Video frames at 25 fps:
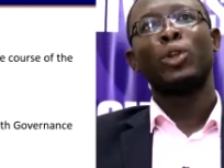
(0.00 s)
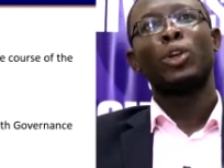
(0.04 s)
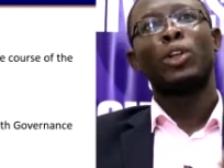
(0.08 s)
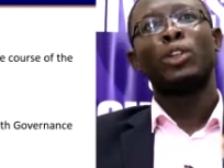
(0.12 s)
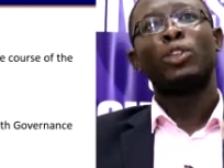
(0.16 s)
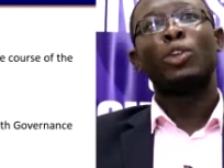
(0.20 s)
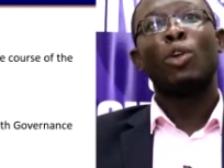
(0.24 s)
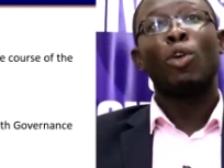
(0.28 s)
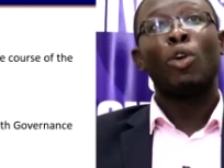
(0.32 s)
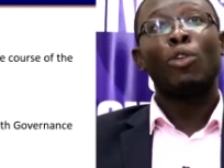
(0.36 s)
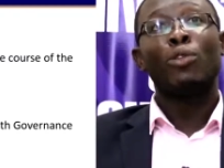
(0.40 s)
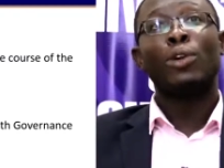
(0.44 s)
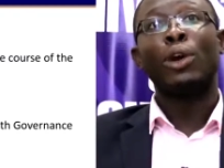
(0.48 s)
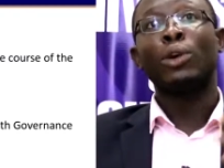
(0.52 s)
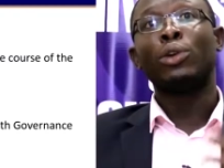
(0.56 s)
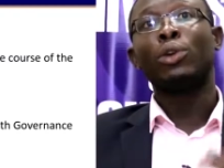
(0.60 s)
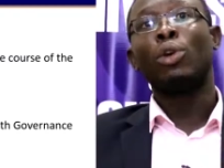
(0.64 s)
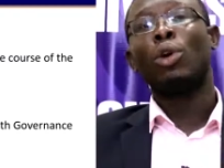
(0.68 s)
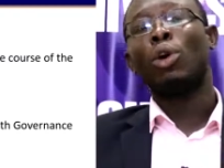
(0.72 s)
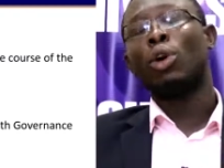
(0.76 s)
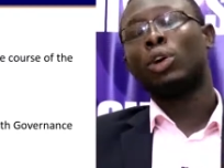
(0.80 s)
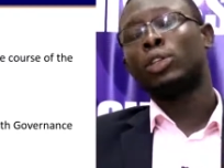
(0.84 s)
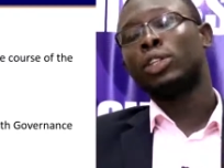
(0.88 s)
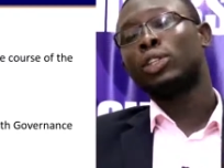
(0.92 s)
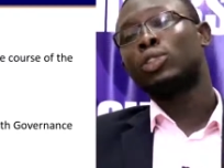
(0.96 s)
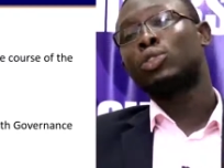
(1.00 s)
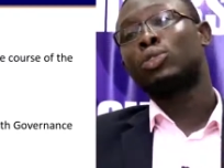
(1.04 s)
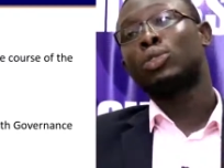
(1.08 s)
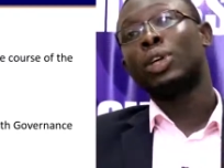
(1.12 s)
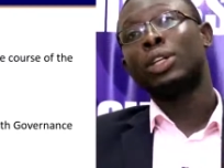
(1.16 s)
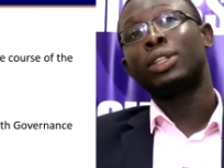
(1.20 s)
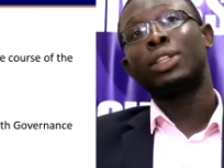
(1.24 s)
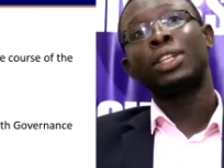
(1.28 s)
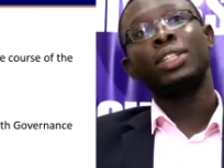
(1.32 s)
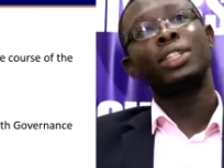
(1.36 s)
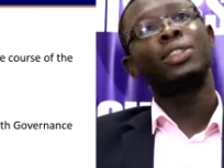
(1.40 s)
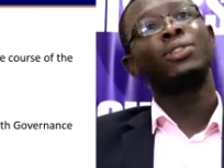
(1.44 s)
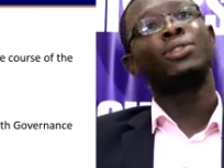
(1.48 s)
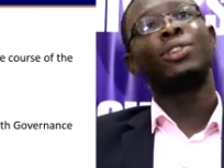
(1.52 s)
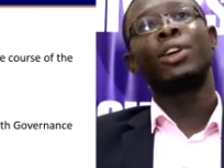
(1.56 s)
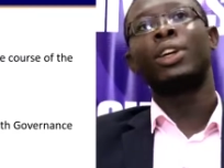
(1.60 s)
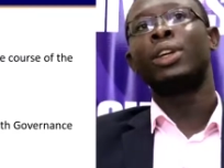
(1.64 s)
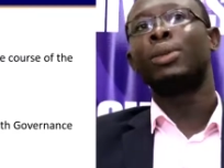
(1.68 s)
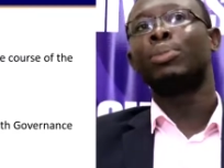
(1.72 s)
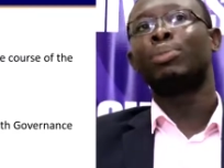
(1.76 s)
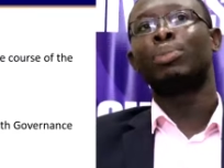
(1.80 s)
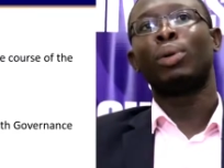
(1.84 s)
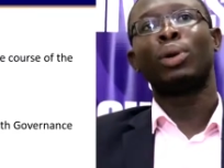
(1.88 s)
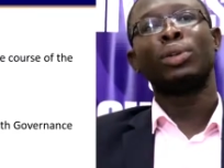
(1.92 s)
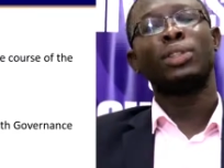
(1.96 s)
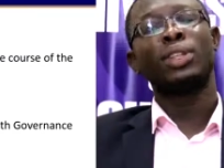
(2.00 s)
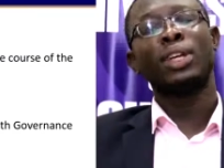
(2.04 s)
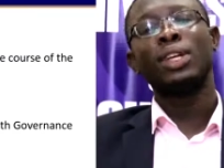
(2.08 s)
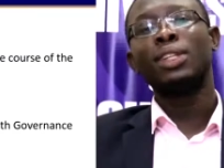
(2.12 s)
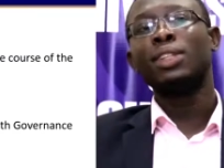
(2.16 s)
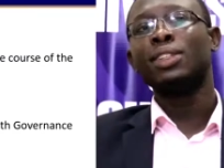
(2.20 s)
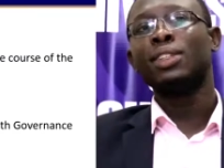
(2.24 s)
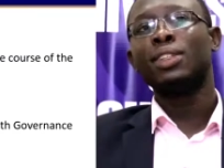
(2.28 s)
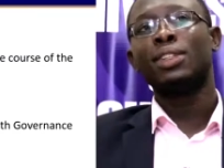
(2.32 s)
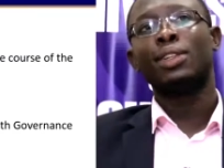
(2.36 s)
The overall audit strategy, very important.